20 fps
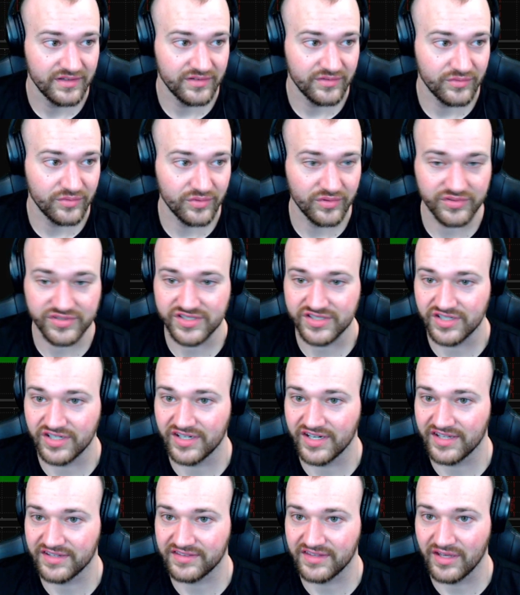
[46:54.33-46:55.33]
We'll
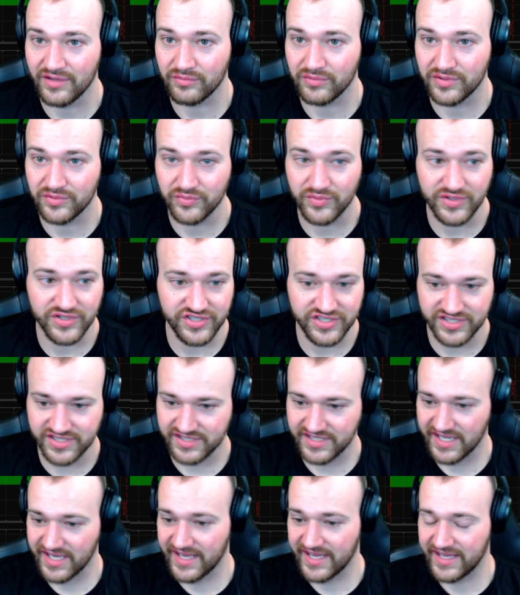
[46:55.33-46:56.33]
start at that one we were
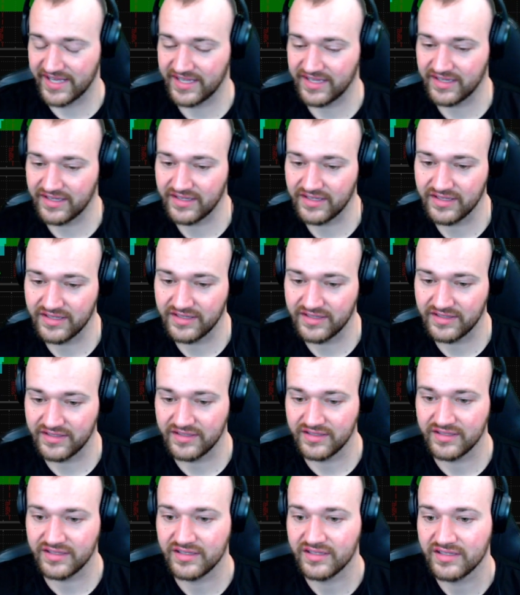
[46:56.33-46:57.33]
just at,
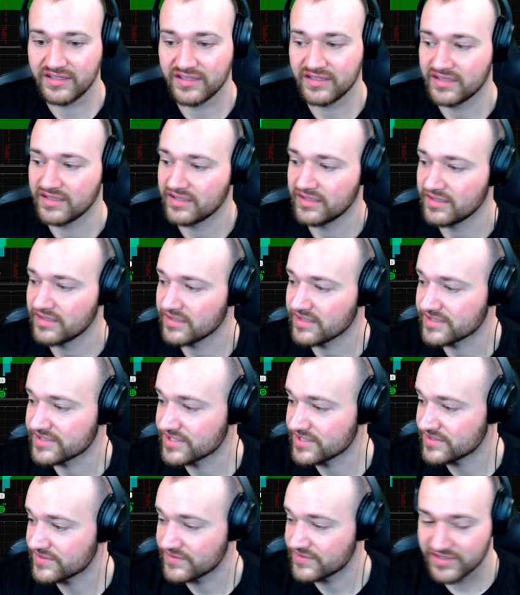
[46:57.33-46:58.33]
because
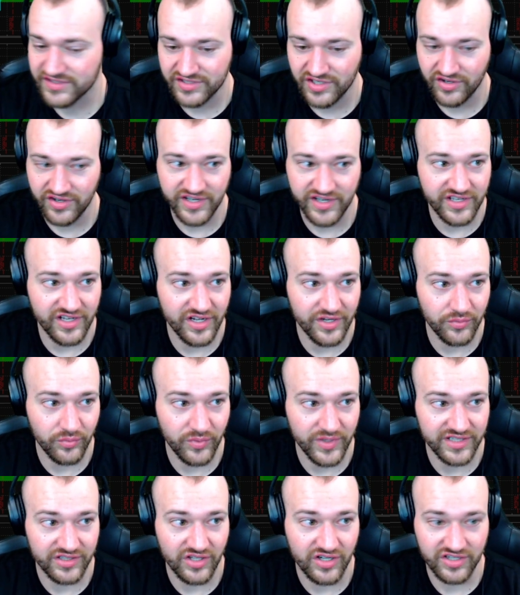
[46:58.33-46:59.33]
this has already gone
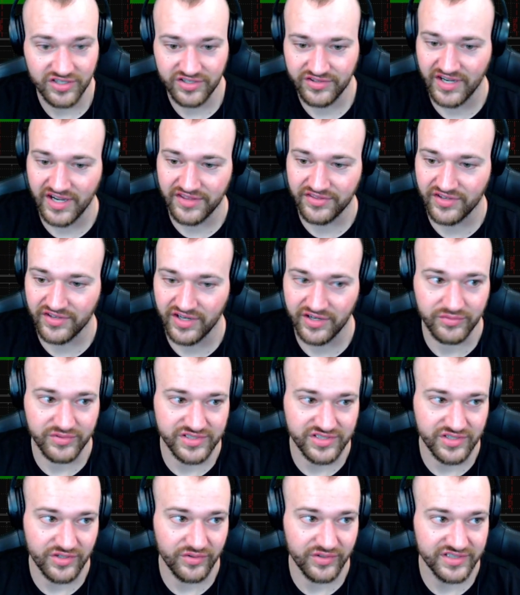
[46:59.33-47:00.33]
way longer than I thought it
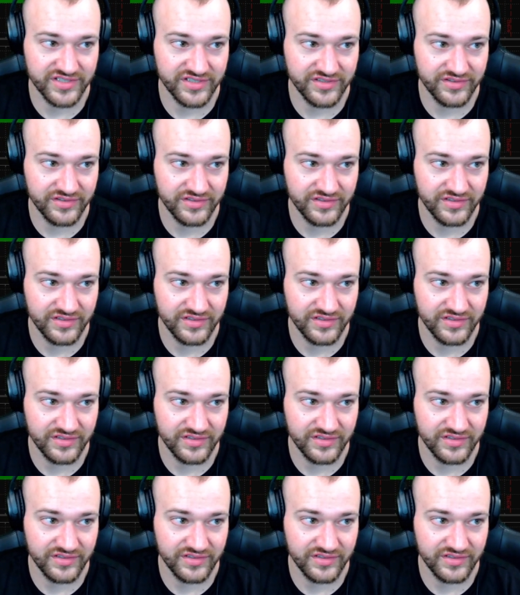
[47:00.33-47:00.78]
was going to.